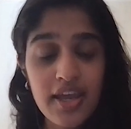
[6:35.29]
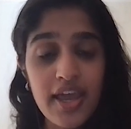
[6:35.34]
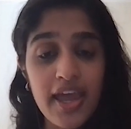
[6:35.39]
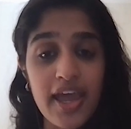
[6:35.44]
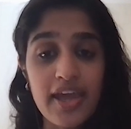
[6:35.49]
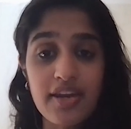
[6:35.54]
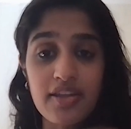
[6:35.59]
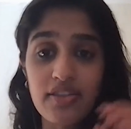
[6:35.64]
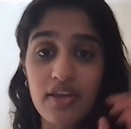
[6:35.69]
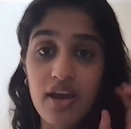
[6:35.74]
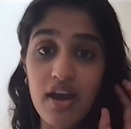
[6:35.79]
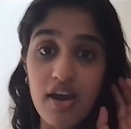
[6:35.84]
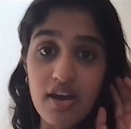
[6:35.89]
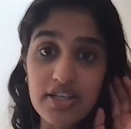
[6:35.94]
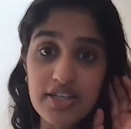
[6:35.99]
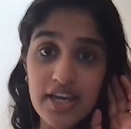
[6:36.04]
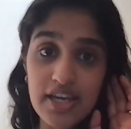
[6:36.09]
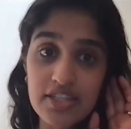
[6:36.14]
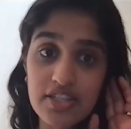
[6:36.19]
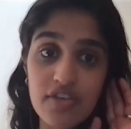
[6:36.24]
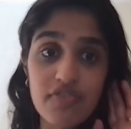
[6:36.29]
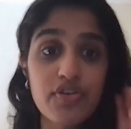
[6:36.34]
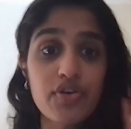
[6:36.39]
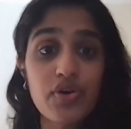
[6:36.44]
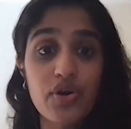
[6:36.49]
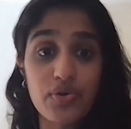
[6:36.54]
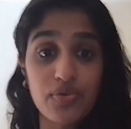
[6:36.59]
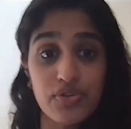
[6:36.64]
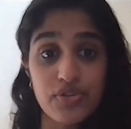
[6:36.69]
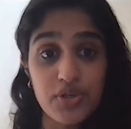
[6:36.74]
and in the context of your
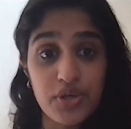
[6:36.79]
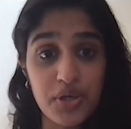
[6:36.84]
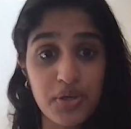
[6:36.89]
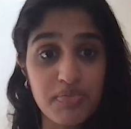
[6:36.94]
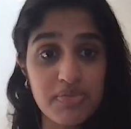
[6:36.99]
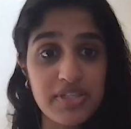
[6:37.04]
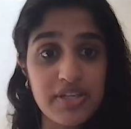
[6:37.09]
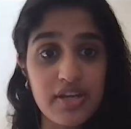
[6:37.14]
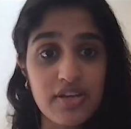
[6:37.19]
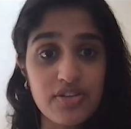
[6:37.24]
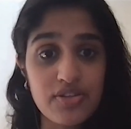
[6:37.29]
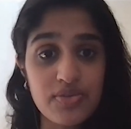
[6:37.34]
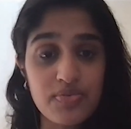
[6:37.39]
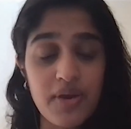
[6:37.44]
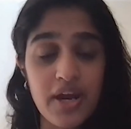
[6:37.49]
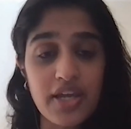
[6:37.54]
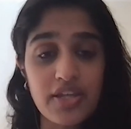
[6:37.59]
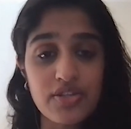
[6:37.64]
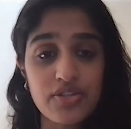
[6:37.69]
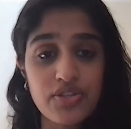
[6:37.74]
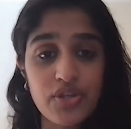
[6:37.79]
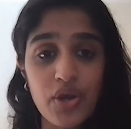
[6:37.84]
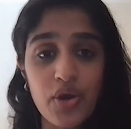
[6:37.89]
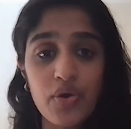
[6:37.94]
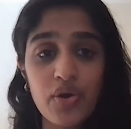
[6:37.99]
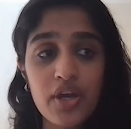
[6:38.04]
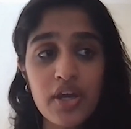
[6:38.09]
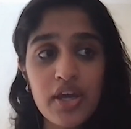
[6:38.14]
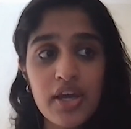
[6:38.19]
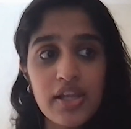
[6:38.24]
own circumstance, right? So
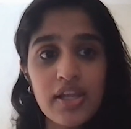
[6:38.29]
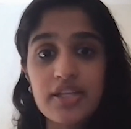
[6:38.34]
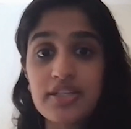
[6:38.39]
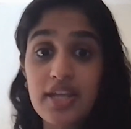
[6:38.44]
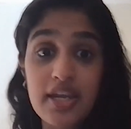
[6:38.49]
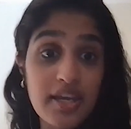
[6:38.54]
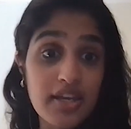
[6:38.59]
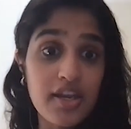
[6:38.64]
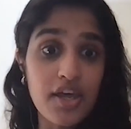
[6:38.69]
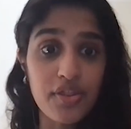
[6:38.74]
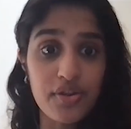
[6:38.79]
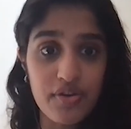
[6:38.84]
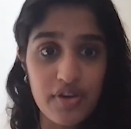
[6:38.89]
let's take another